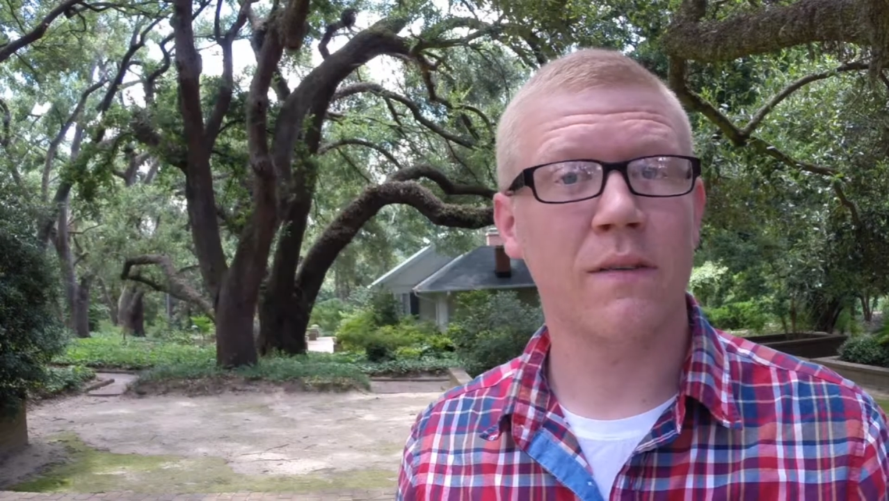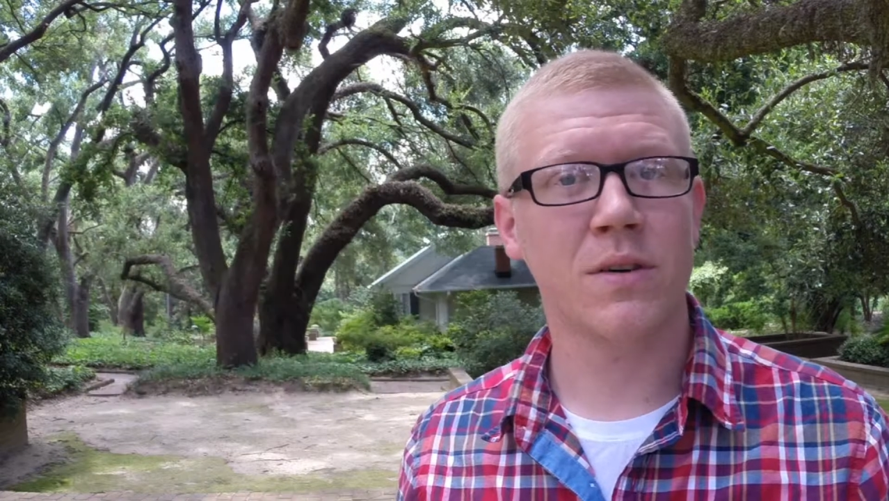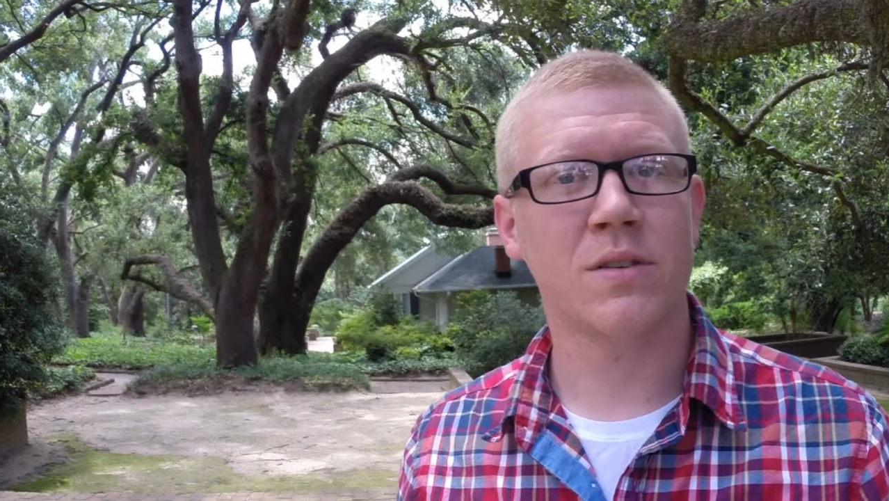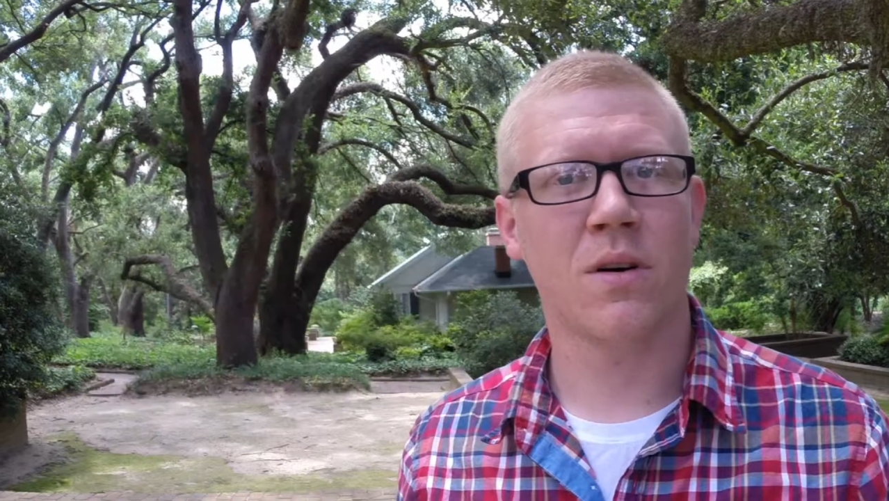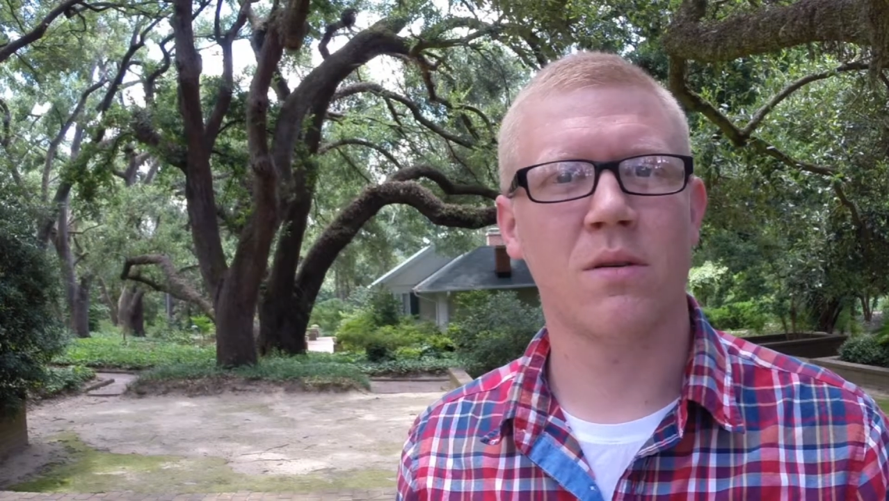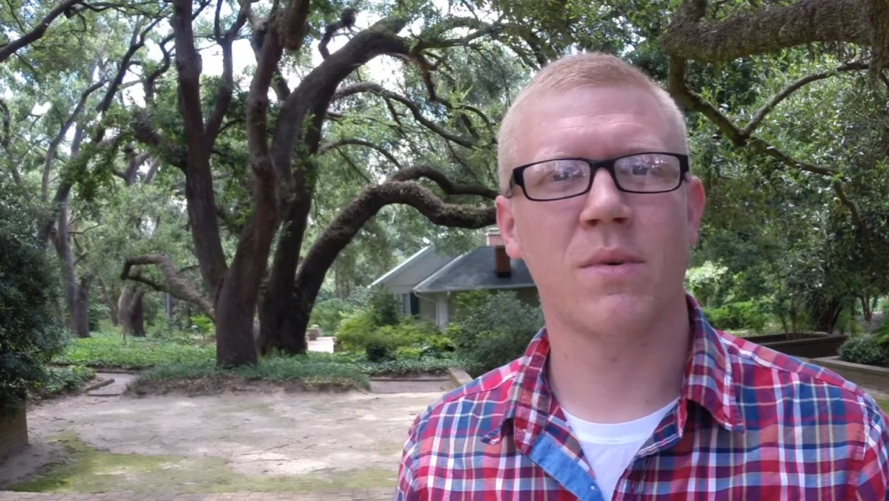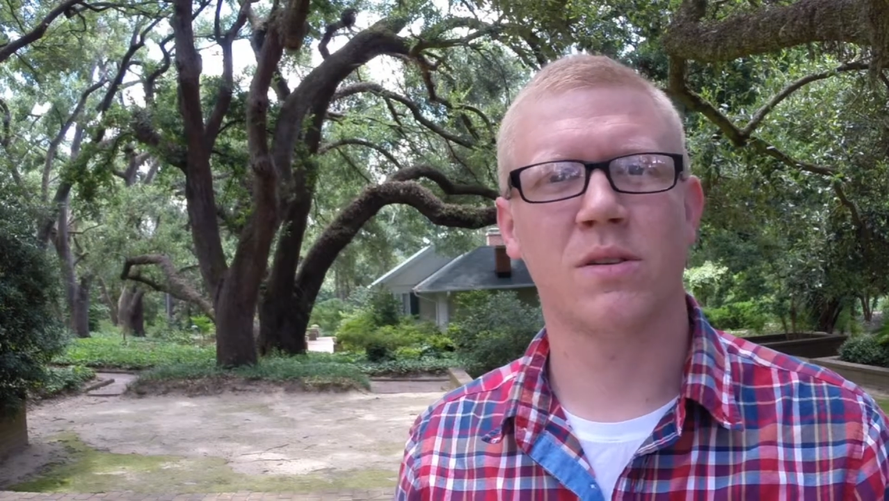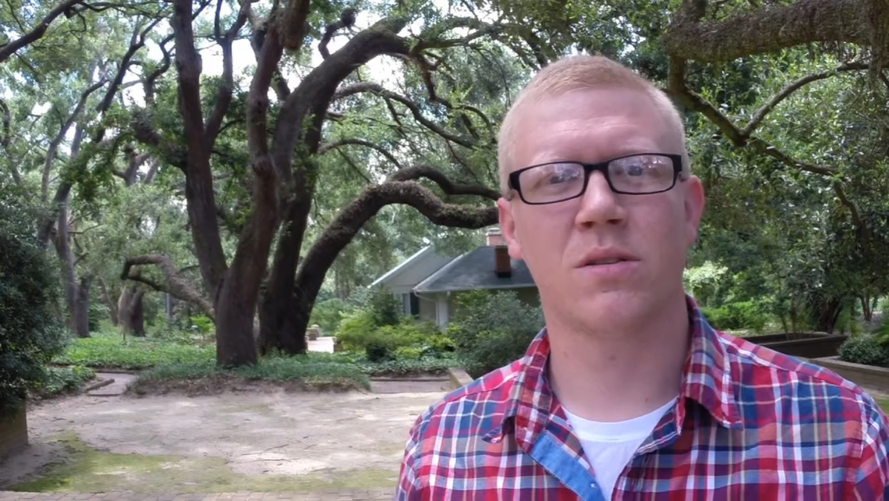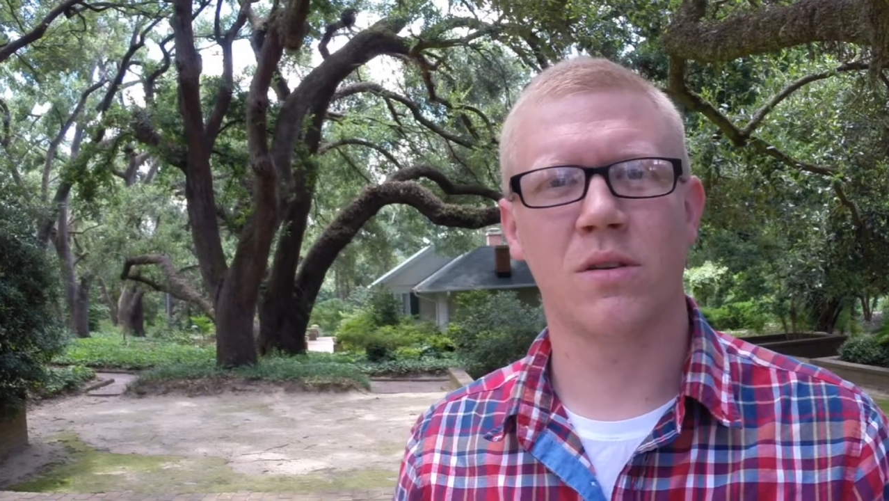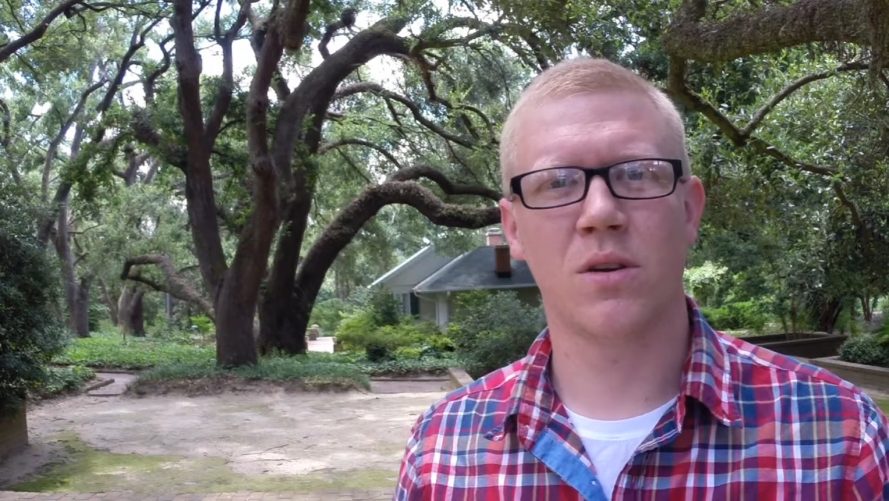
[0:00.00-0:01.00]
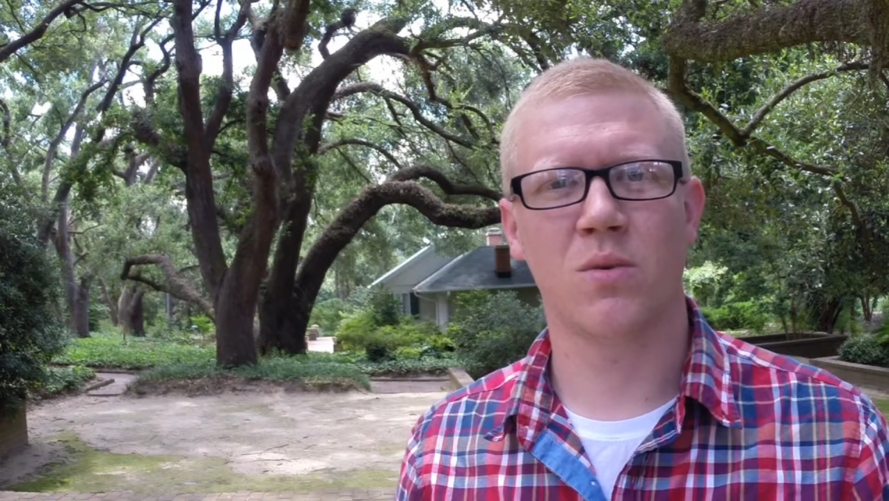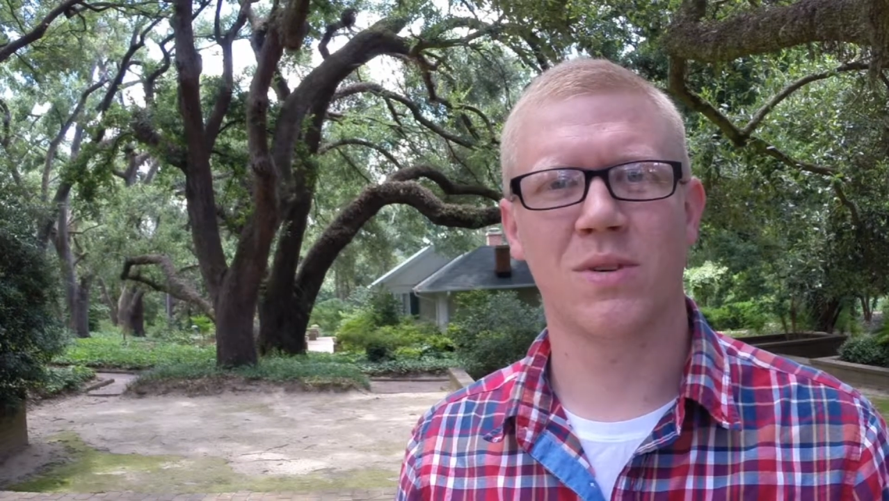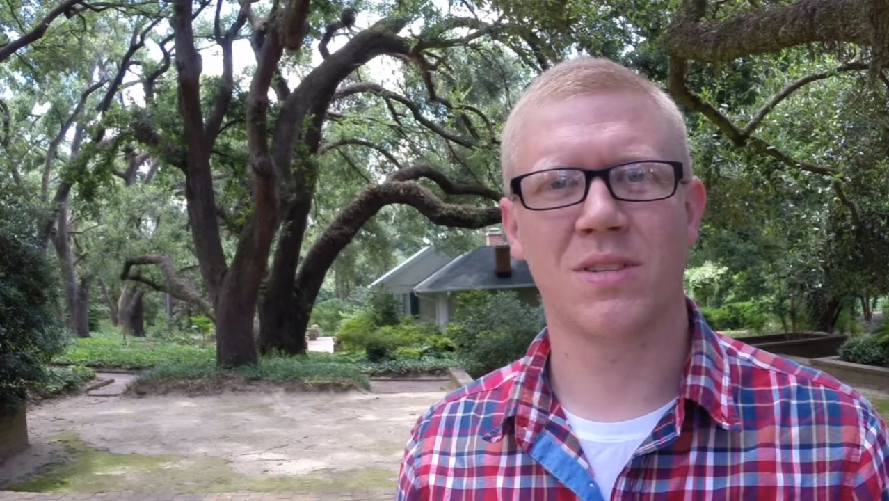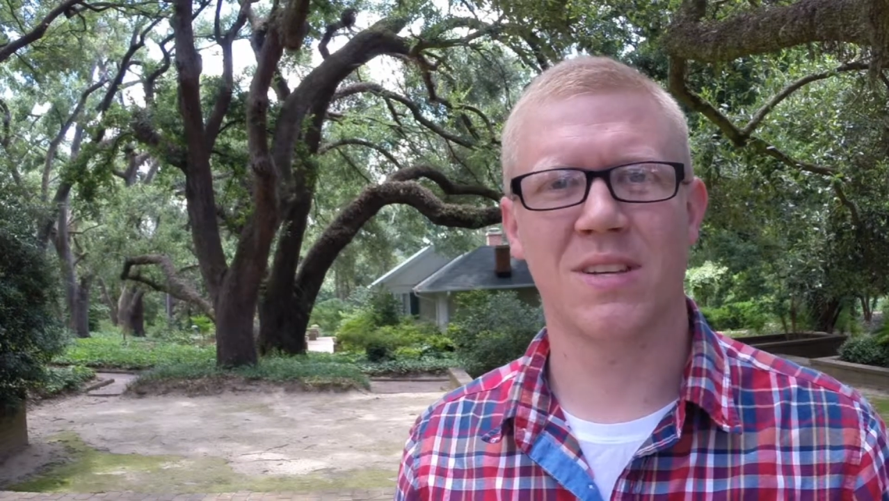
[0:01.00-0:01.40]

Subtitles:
first of all, make sure you know what